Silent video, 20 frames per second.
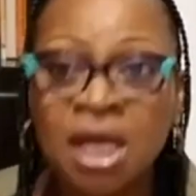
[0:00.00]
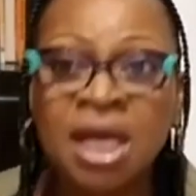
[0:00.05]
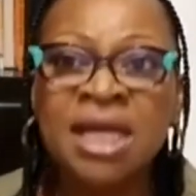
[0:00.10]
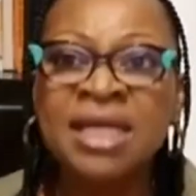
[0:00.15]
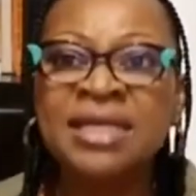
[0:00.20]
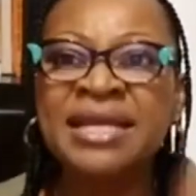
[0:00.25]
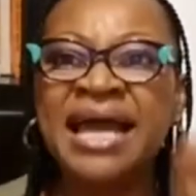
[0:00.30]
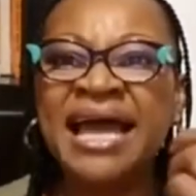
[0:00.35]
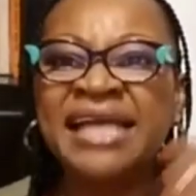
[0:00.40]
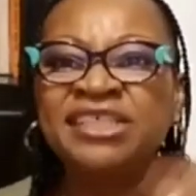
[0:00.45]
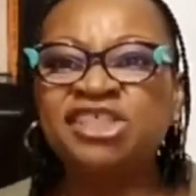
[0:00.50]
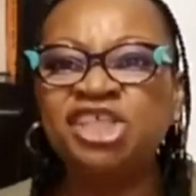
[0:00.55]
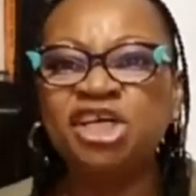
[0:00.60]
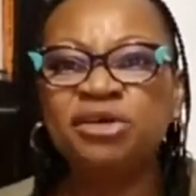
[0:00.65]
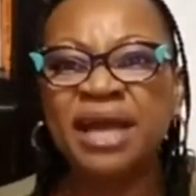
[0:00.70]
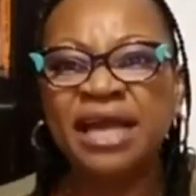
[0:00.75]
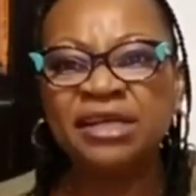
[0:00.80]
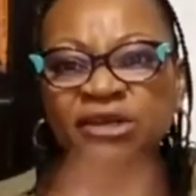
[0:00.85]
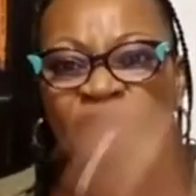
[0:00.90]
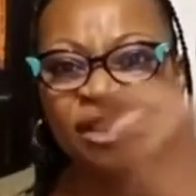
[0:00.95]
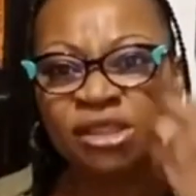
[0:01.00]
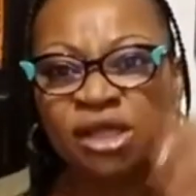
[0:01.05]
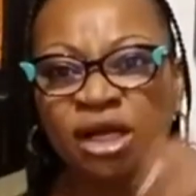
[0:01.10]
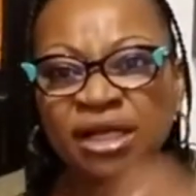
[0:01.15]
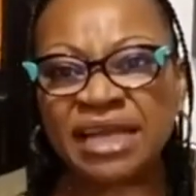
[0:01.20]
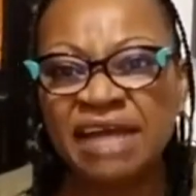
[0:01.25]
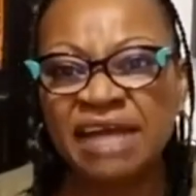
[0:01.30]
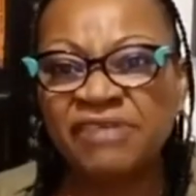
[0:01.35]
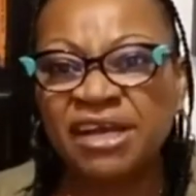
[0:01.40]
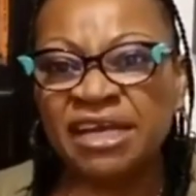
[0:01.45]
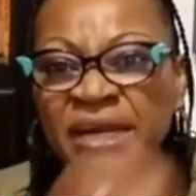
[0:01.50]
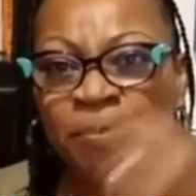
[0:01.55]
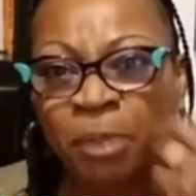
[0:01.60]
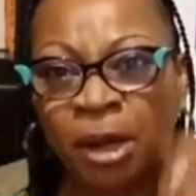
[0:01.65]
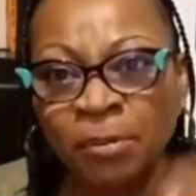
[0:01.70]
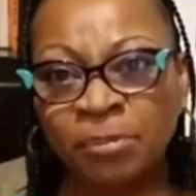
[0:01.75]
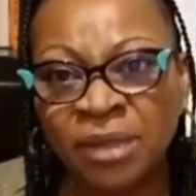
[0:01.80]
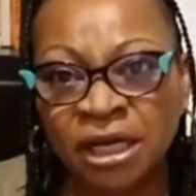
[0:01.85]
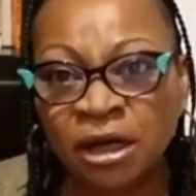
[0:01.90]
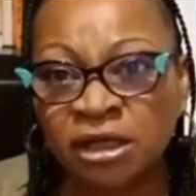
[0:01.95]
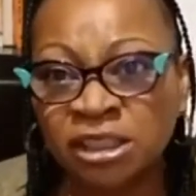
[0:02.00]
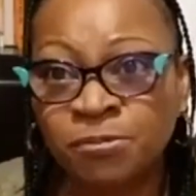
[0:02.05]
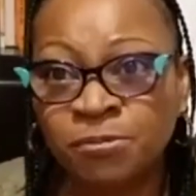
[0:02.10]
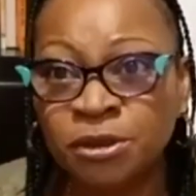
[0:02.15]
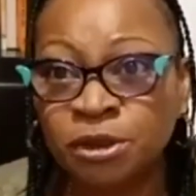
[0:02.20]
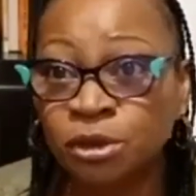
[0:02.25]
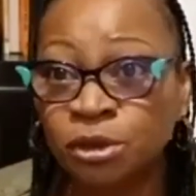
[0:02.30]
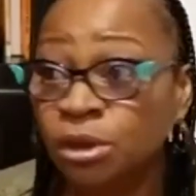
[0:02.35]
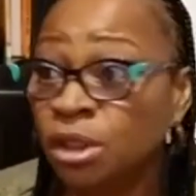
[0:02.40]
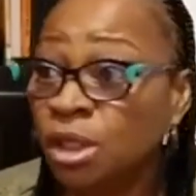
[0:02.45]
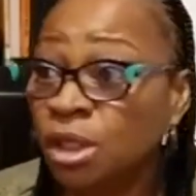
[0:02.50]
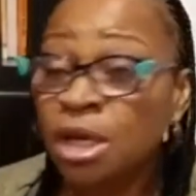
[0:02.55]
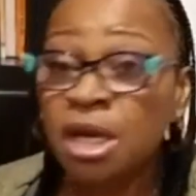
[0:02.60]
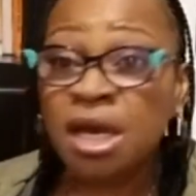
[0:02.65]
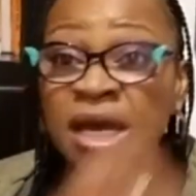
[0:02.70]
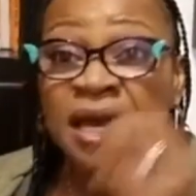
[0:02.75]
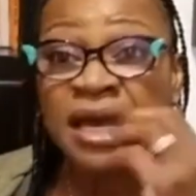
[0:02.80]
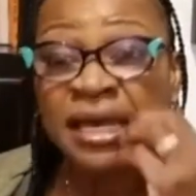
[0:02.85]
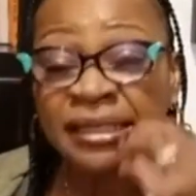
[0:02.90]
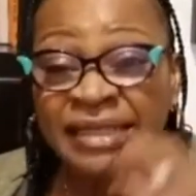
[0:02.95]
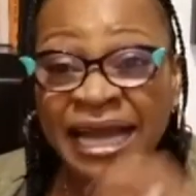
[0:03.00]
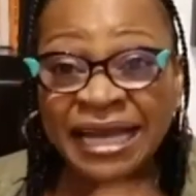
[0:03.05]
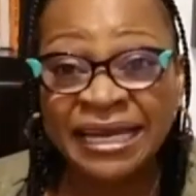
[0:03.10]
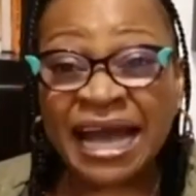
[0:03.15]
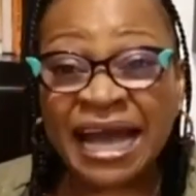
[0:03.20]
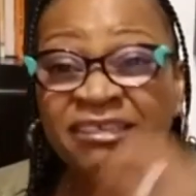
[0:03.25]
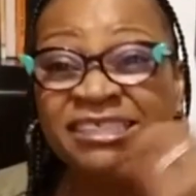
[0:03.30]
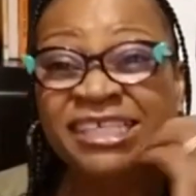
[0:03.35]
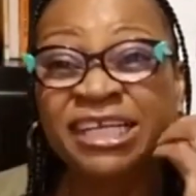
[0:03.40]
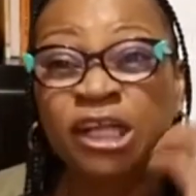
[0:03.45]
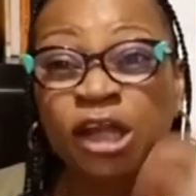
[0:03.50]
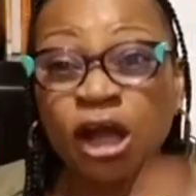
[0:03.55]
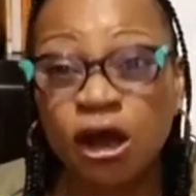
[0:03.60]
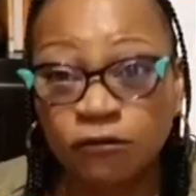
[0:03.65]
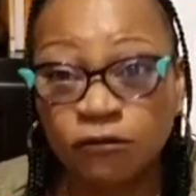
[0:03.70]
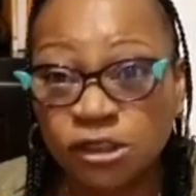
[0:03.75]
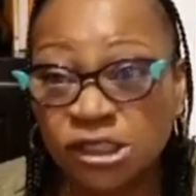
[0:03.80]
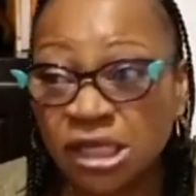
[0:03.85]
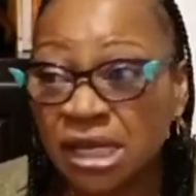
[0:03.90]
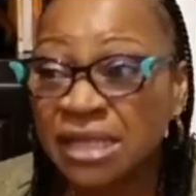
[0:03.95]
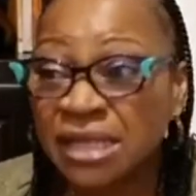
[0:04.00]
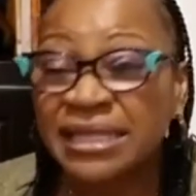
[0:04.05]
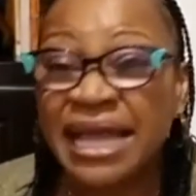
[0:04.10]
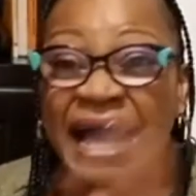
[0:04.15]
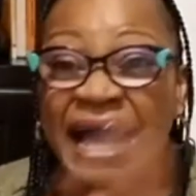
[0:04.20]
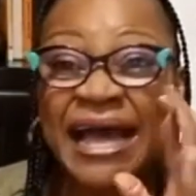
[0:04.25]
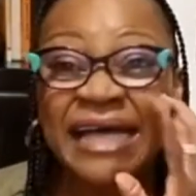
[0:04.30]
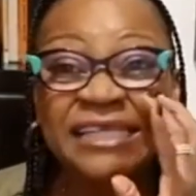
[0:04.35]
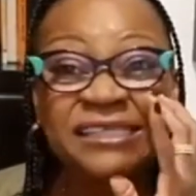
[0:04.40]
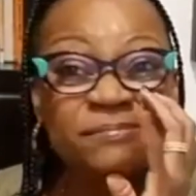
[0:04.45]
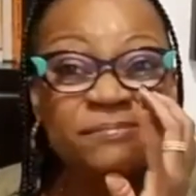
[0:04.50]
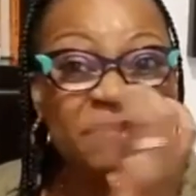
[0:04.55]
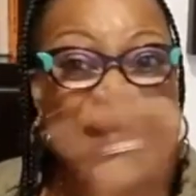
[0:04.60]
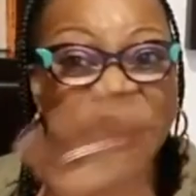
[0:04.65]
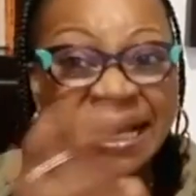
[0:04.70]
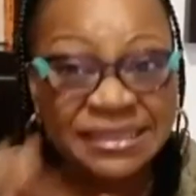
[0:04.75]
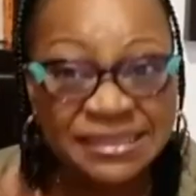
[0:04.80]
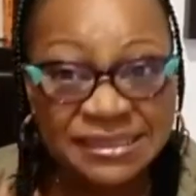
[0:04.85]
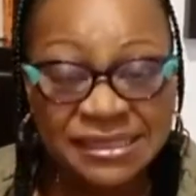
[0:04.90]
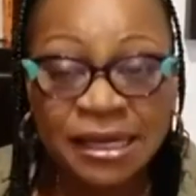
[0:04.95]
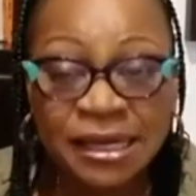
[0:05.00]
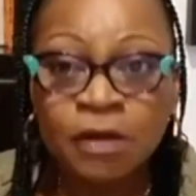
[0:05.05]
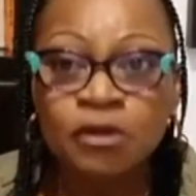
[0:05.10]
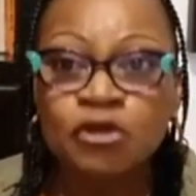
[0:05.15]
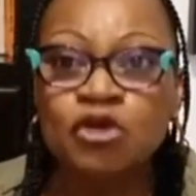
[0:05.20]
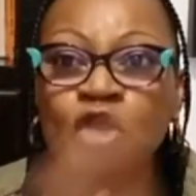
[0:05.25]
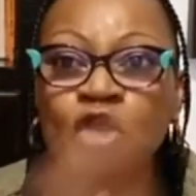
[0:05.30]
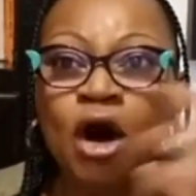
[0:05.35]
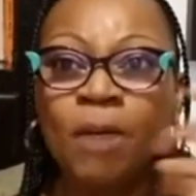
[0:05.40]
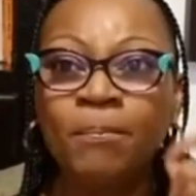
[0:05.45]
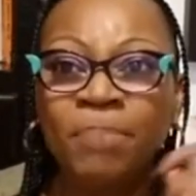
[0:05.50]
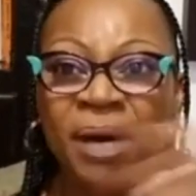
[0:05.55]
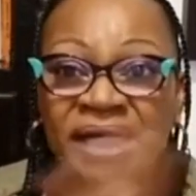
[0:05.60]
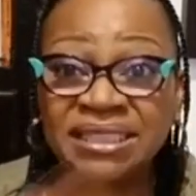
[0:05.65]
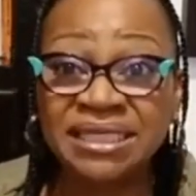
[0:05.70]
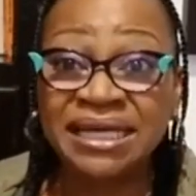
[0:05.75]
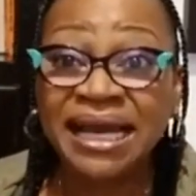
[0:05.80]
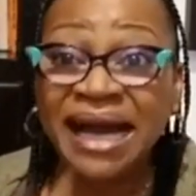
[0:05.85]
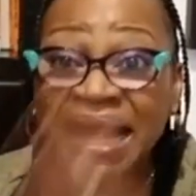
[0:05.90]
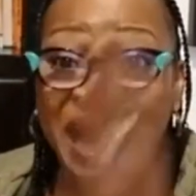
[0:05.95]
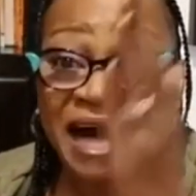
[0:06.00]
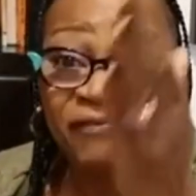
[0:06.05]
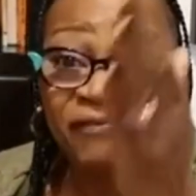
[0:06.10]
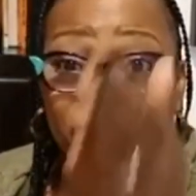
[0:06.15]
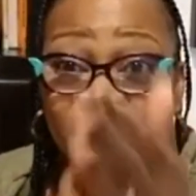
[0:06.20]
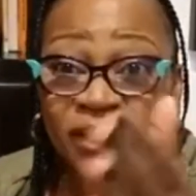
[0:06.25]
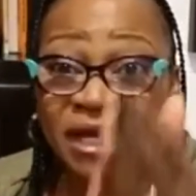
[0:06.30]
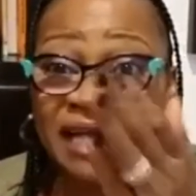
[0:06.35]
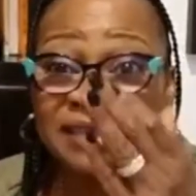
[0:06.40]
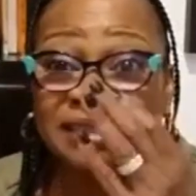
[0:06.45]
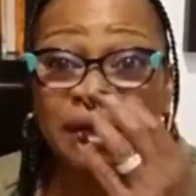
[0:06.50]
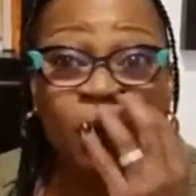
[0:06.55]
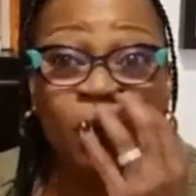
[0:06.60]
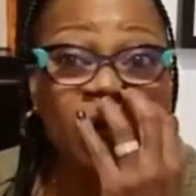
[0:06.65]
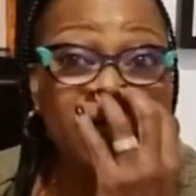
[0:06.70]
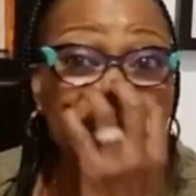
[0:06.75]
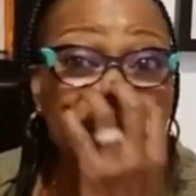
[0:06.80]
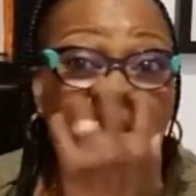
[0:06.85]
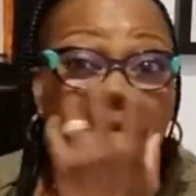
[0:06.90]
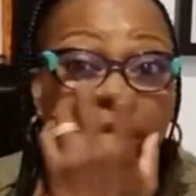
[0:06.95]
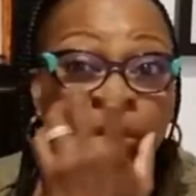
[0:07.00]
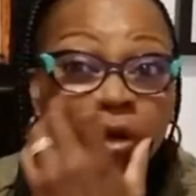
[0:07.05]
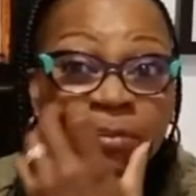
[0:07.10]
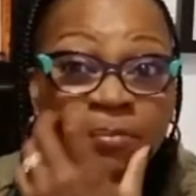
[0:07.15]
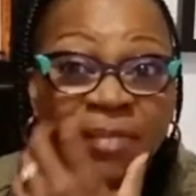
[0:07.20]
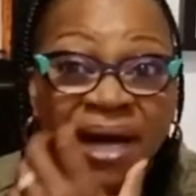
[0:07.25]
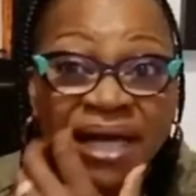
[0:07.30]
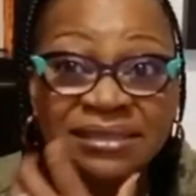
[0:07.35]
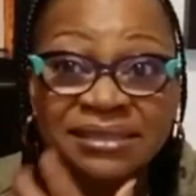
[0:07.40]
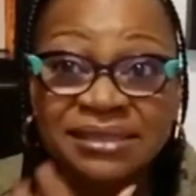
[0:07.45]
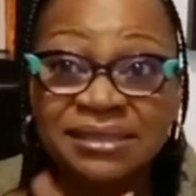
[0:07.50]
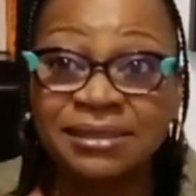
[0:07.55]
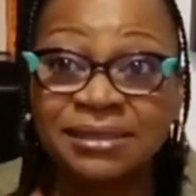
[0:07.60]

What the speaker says: Nigeria does not have any public hospital that has gloves, that has masks. Nobody. Half of you guys are walking around with masks.